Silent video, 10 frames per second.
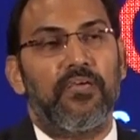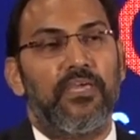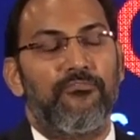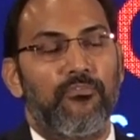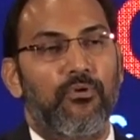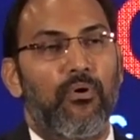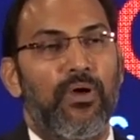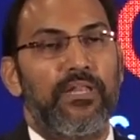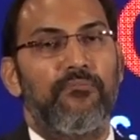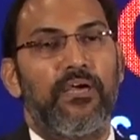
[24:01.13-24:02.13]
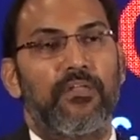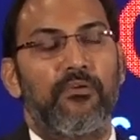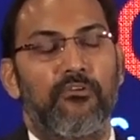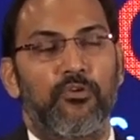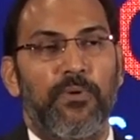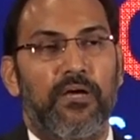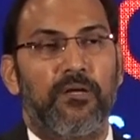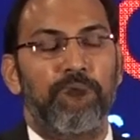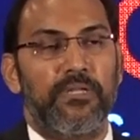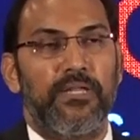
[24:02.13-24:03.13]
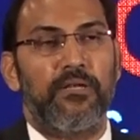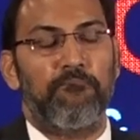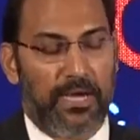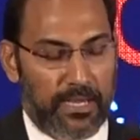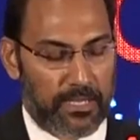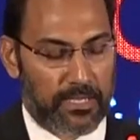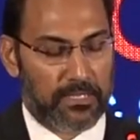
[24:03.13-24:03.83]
If you go anywhere, you have to be accompanied by